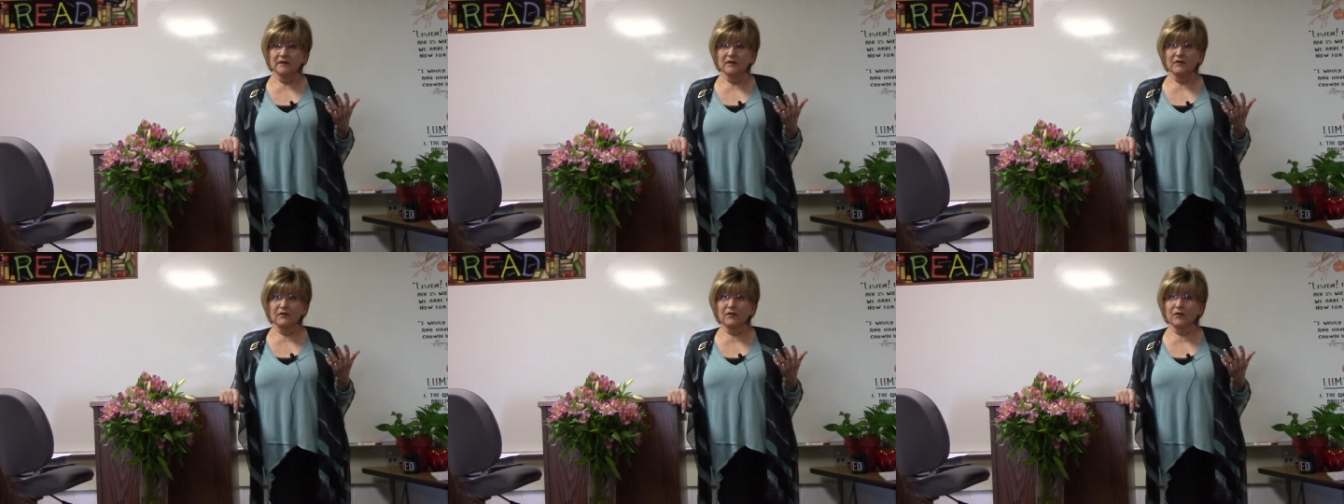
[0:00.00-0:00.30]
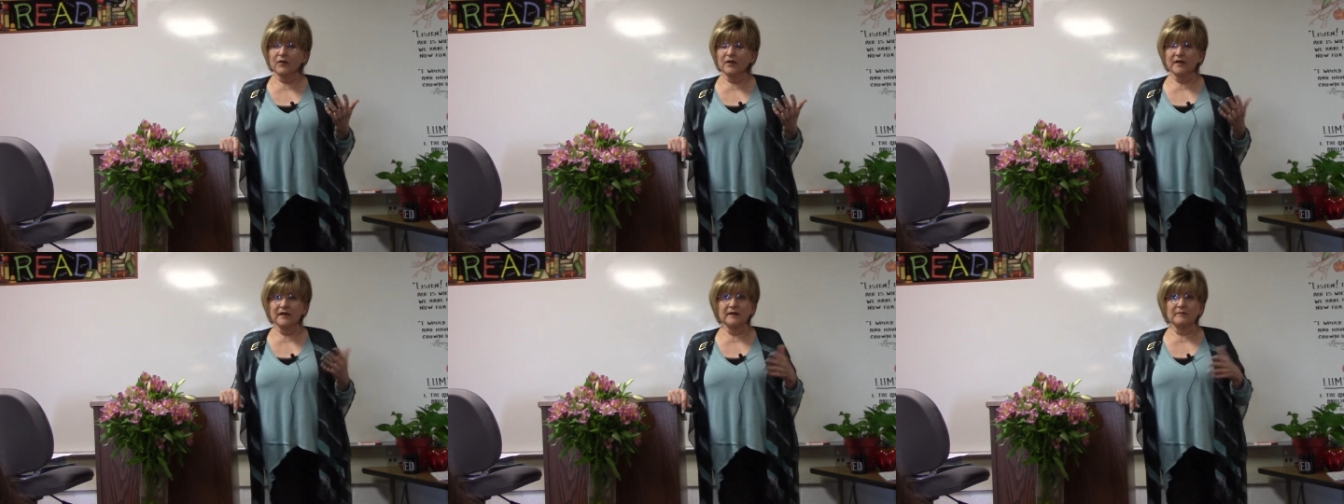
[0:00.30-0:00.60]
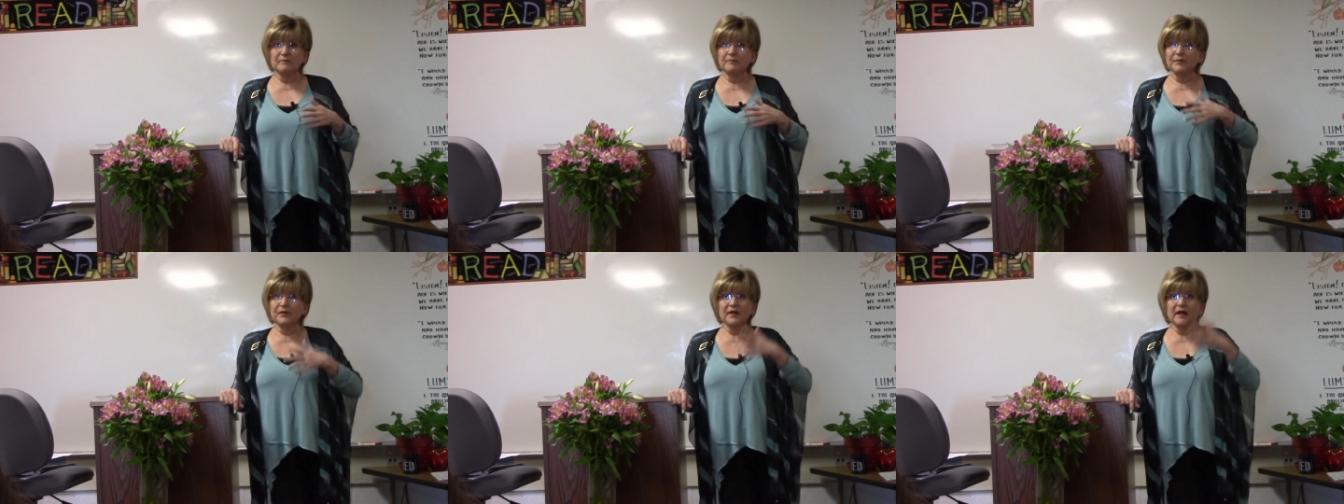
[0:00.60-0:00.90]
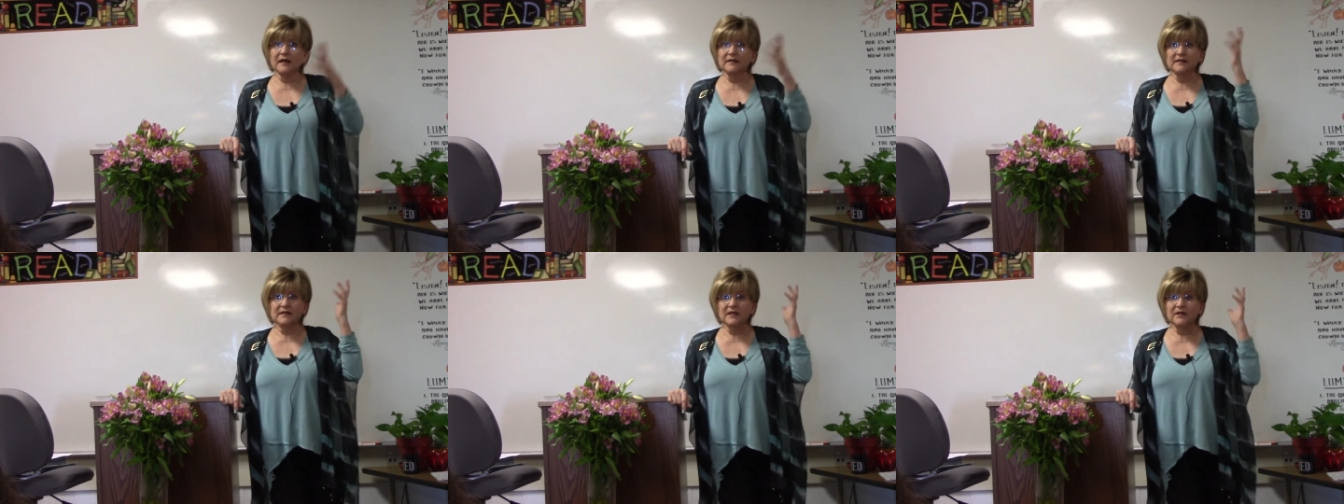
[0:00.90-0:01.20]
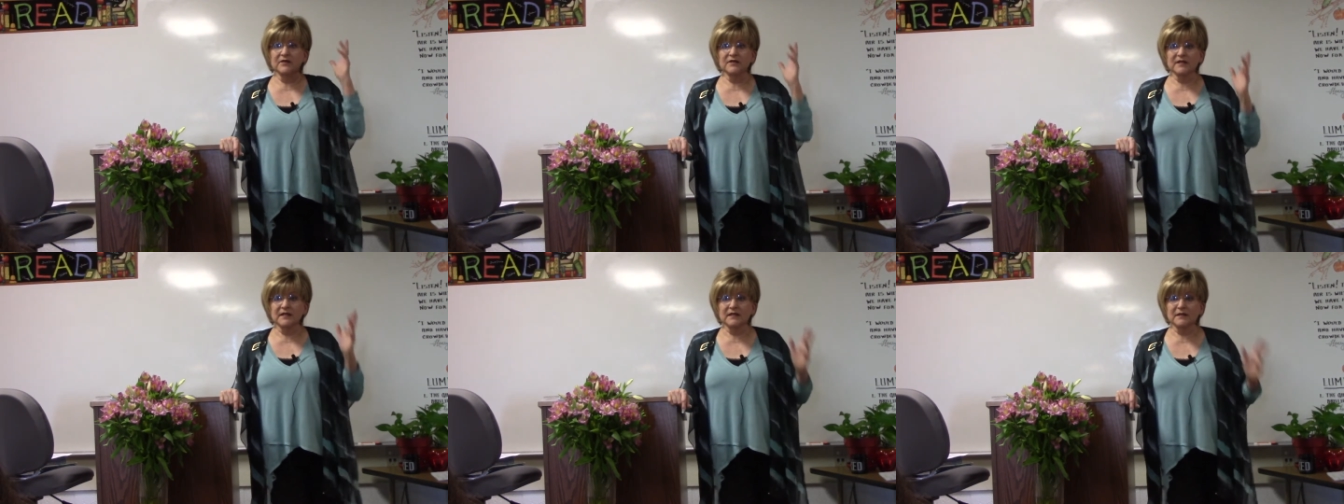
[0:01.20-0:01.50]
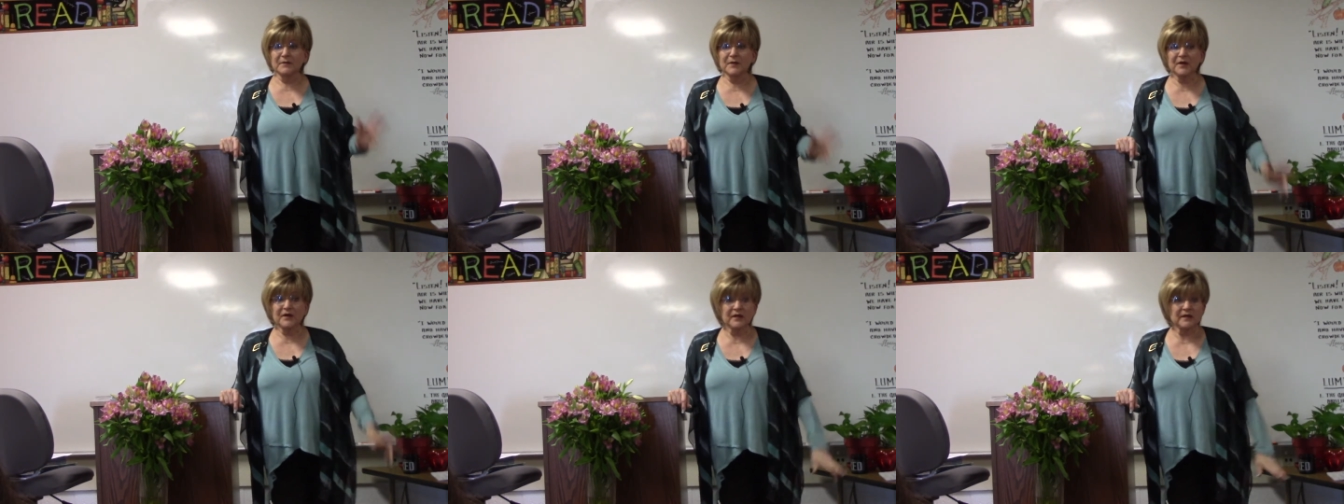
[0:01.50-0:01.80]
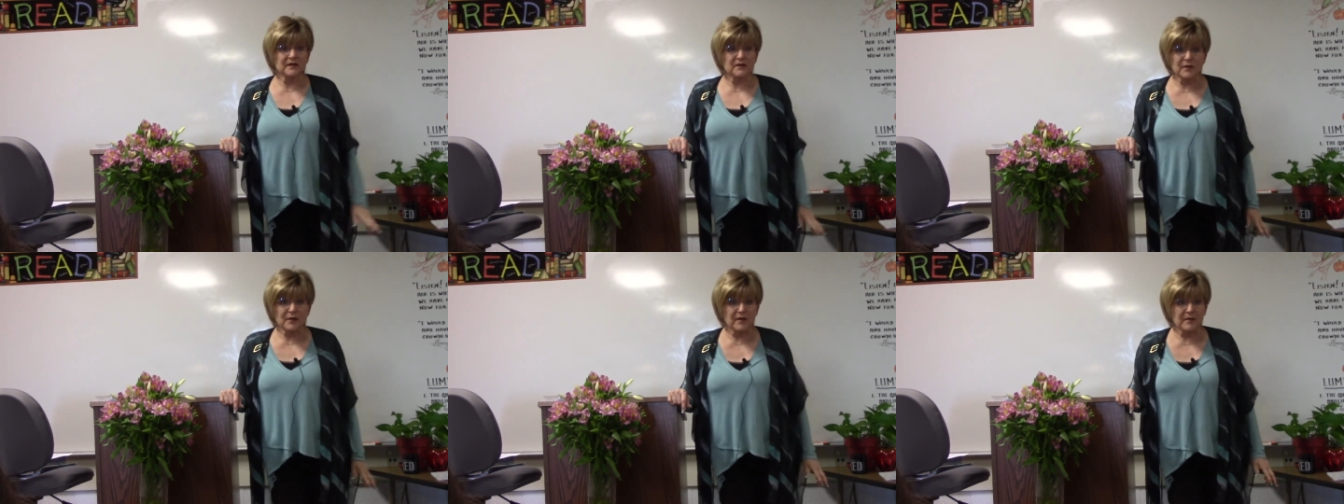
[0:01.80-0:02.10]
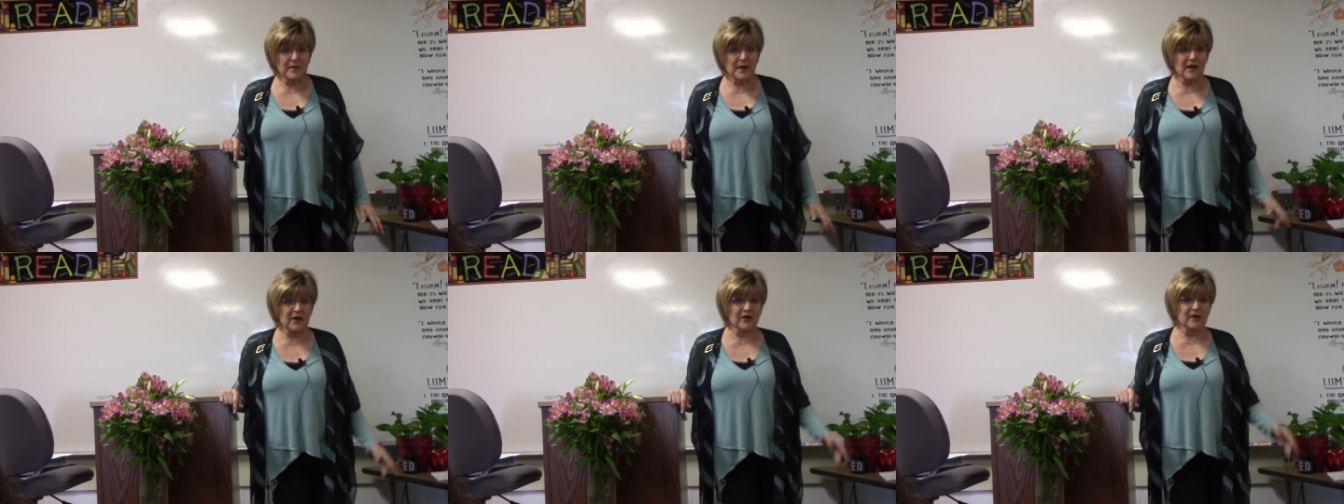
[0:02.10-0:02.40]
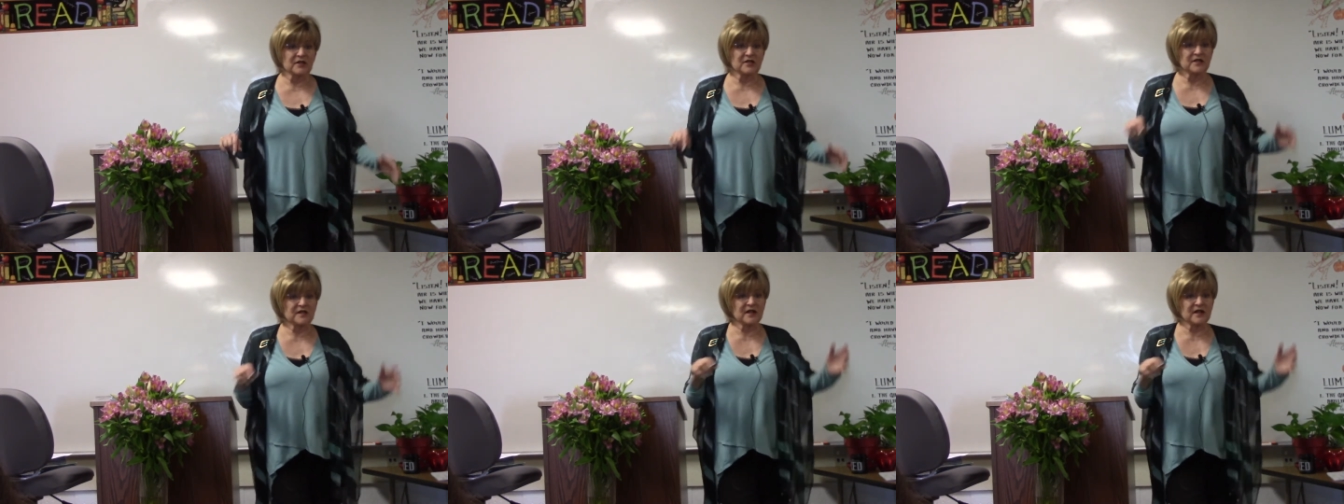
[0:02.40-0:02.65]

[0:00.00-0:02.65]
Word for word: 40 plus years experience with a marriage.